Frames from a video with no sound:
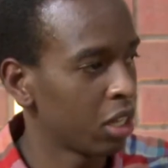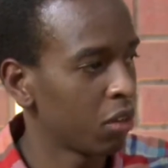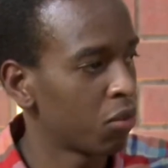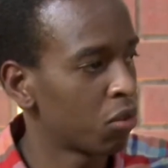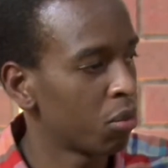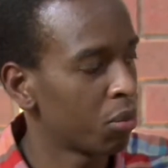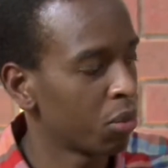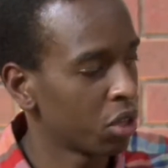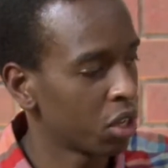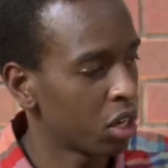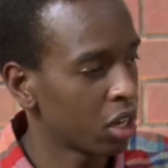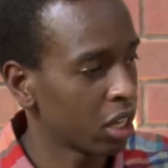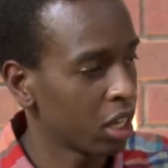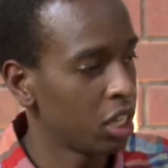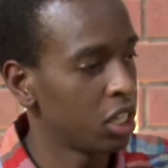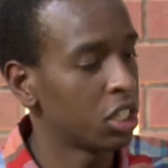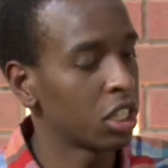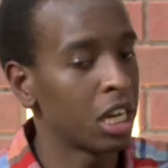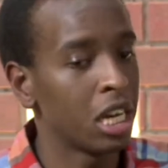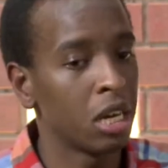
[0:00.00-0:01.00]
from a young
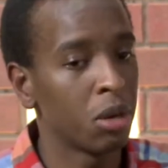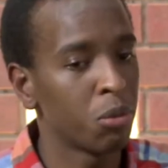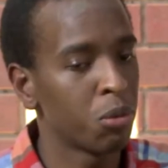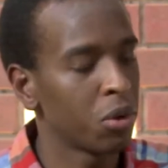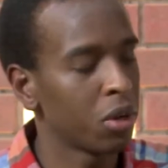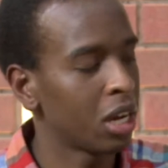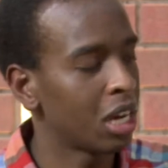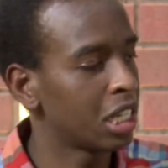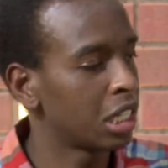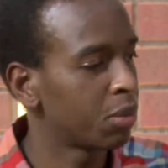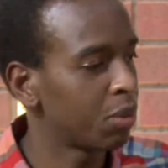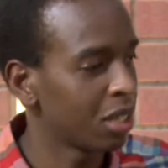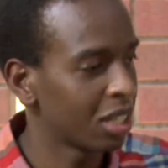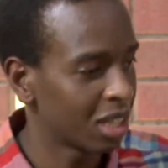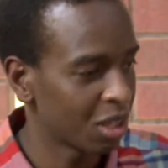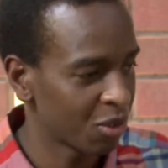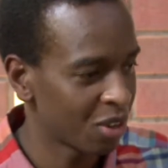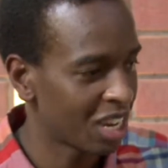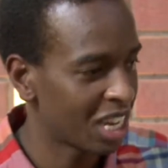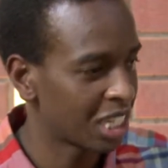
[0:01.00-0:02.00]
age. And I speak
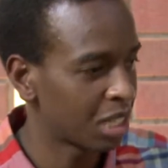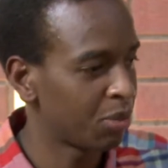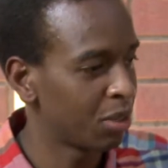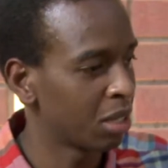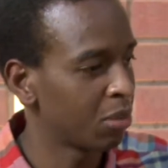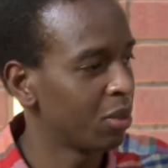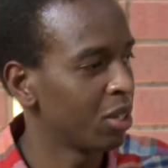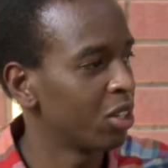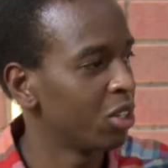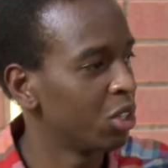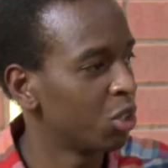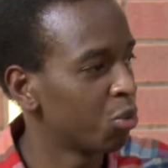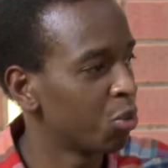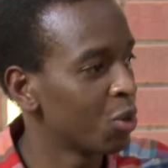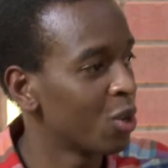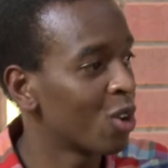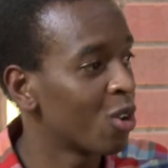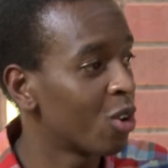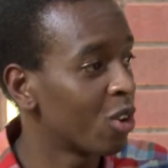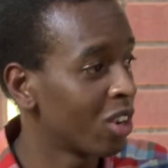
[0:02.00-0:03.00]
the way I speak because we
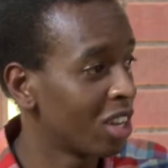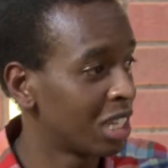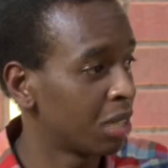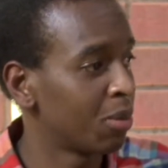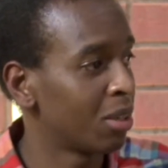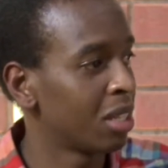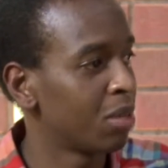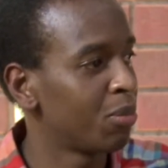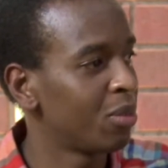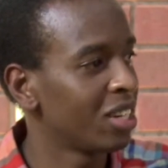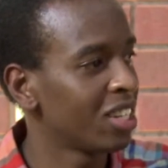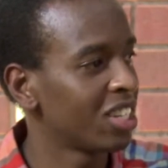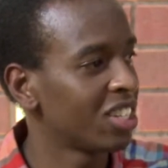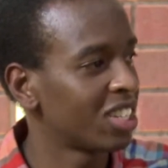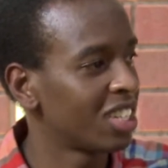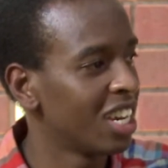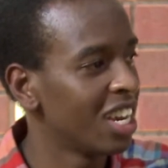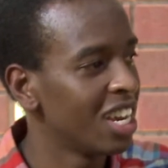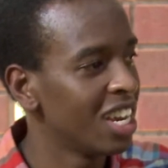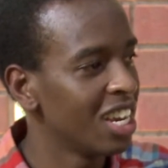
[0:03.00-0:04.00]
were colonized by the
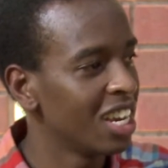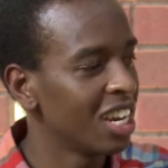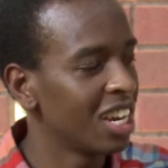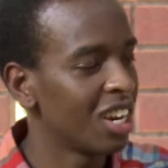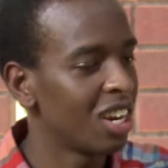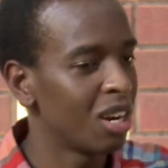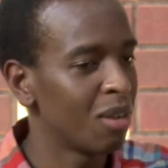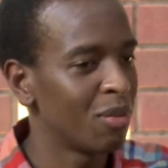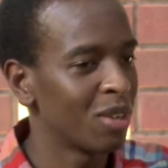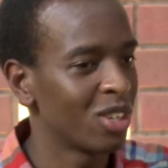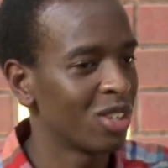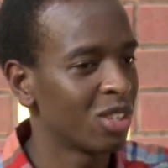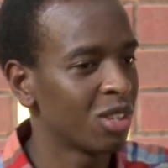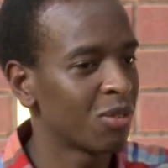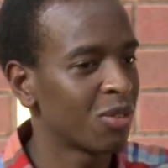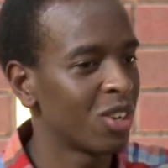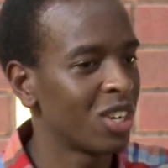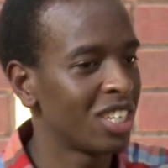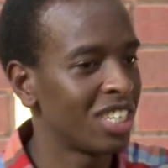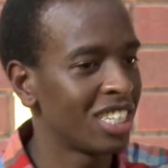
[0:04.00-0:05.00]
British because
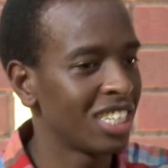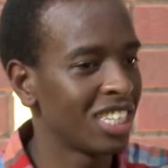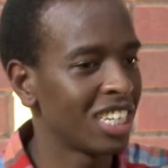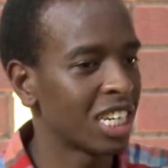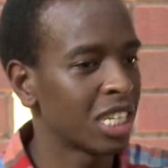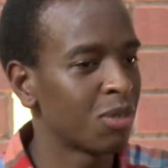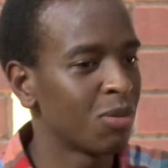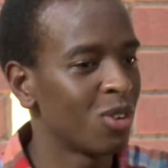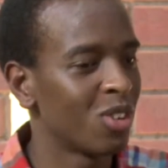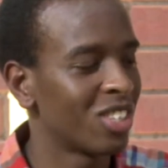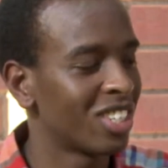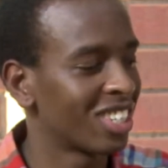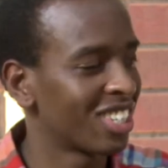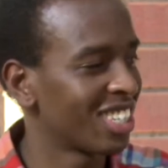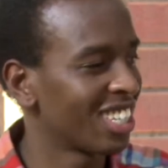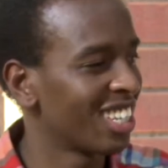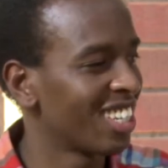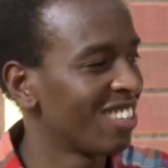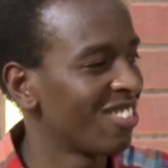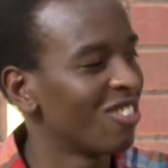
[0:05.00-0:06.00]
of our tea exports.
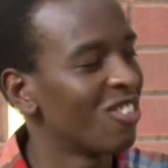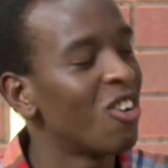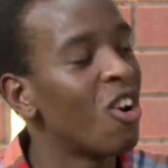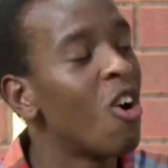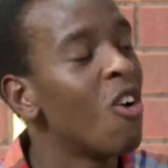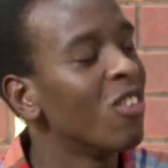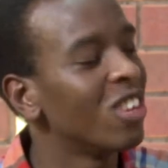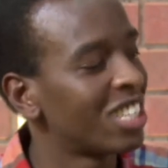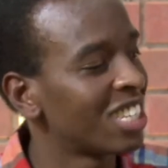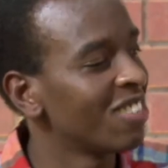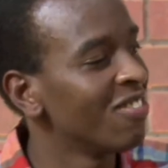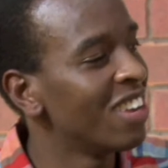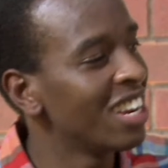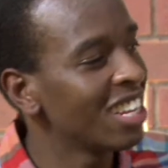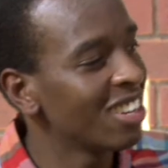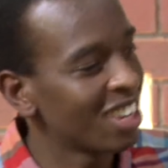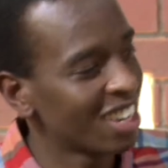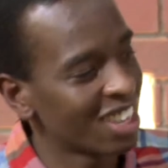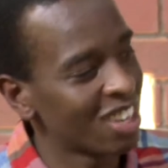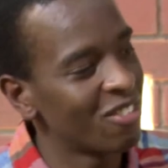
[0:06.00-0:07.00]
Well, obviously
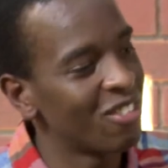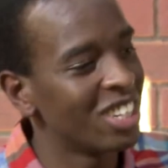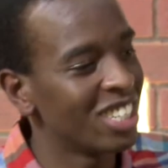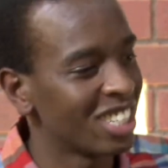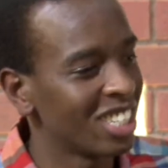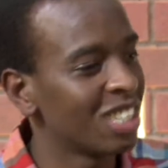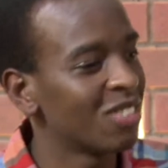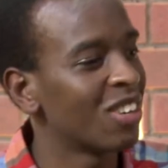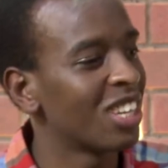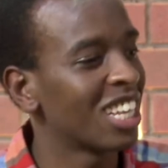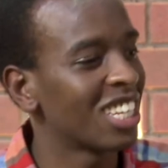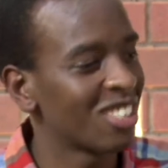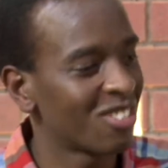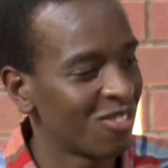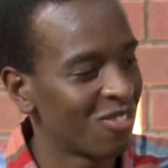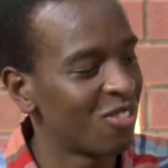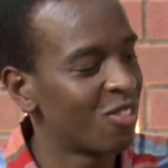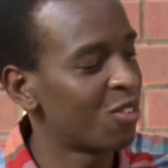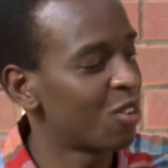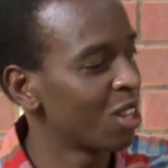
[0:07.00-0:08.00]
many other reasons, but that's
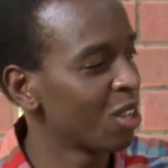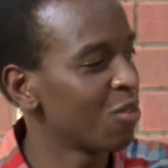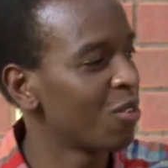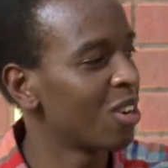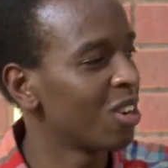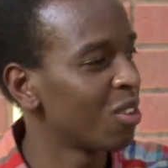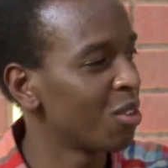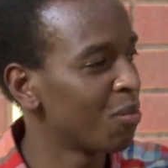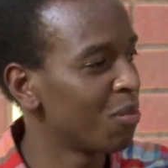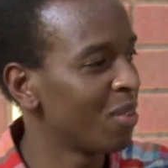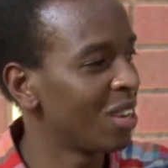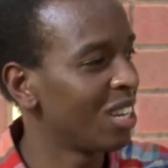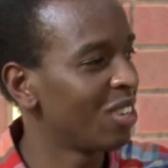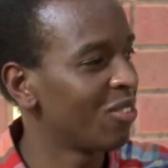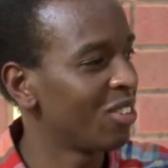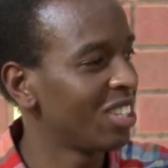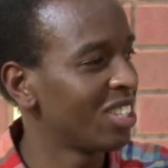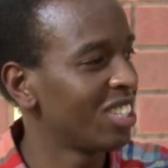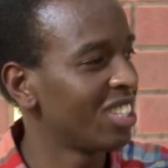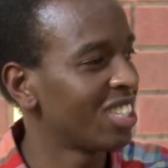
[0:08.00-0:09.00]
probably one of the main
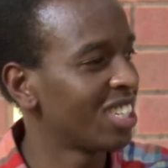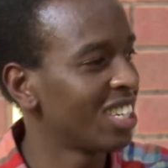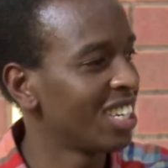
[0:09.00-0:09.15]
reasons.